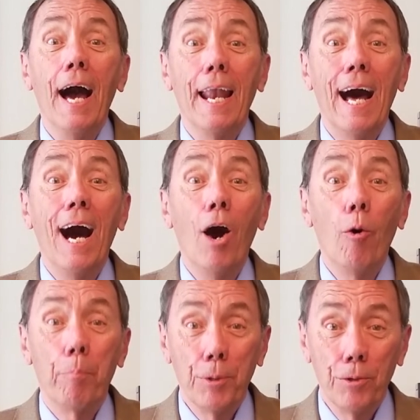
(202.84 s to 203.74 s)
And I
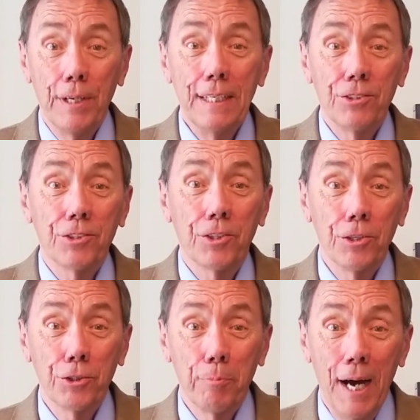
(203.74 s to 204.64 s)
hope your day is as
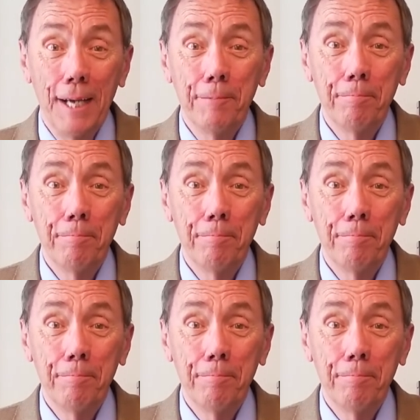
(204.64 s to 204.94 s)
good as mine.